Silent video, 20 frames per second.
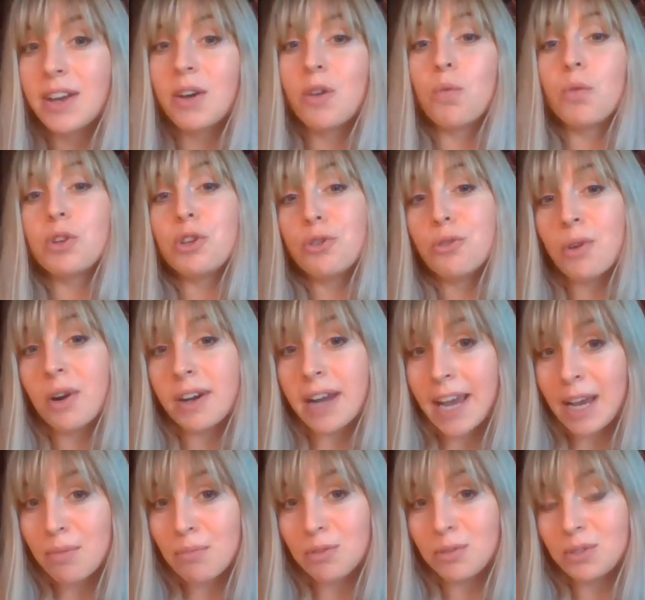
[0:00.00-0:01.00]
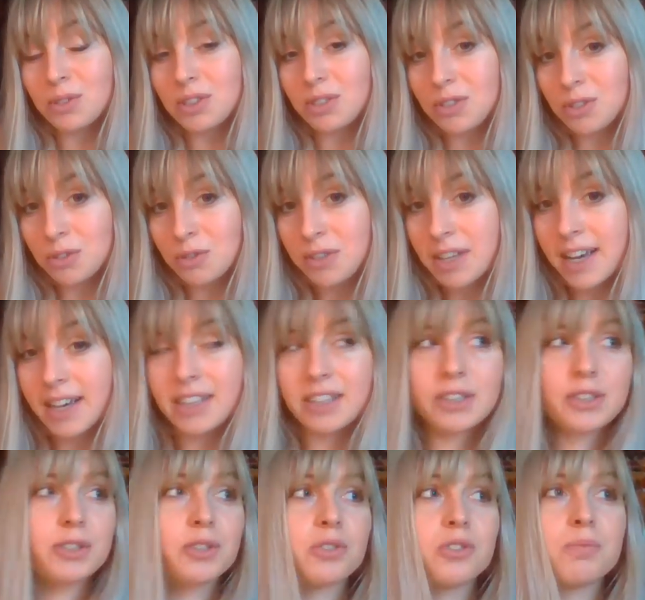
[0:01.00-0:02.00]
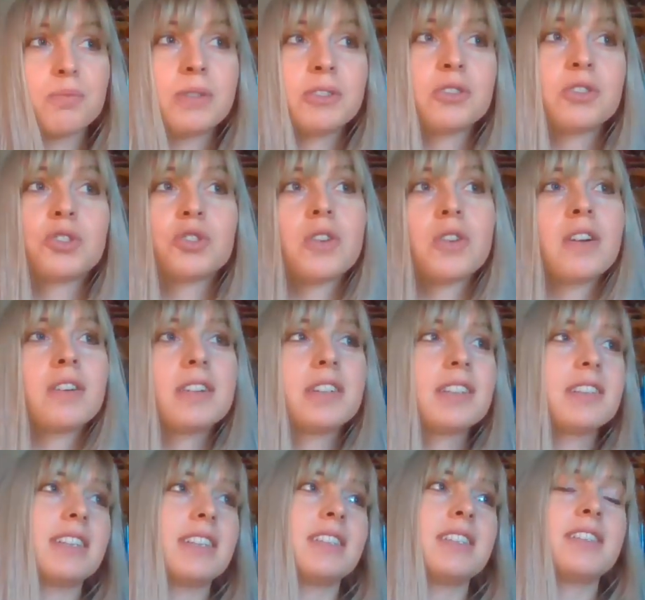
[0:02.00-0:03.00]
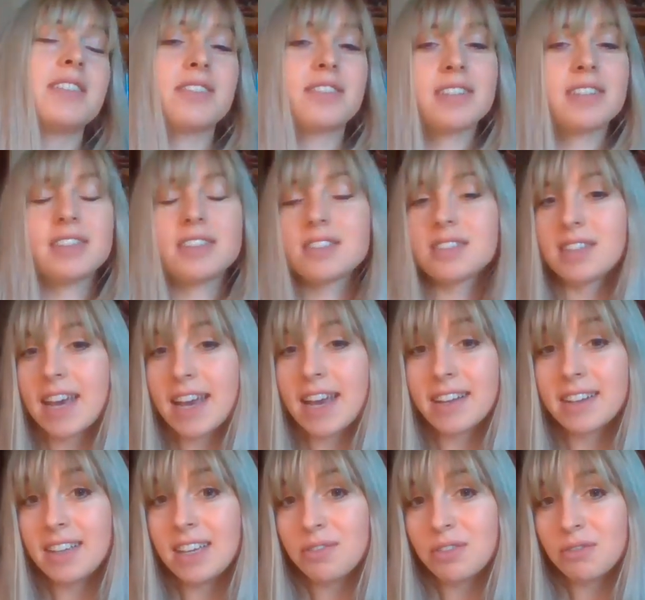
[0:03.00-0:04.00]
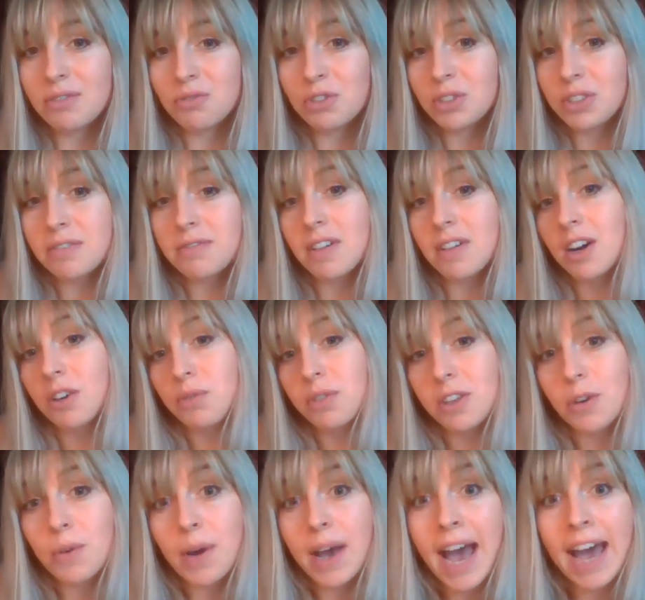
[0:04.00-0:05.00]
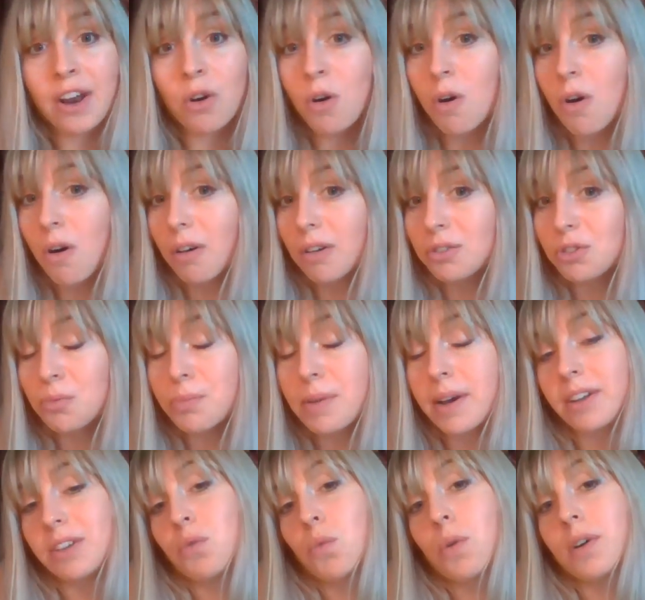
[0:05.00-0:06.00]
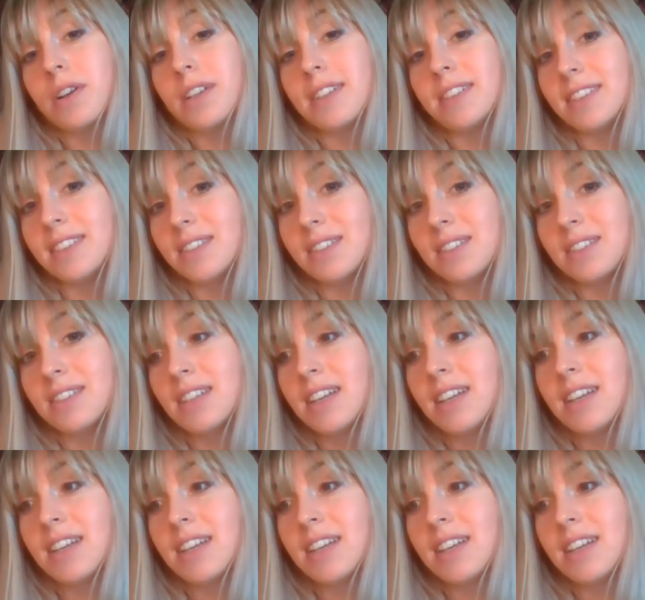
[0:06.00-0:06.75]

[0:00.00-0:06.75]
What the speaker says: when you are able to do that. You're so much stronger that these things can't even really fuck with you at all, no matter what it is.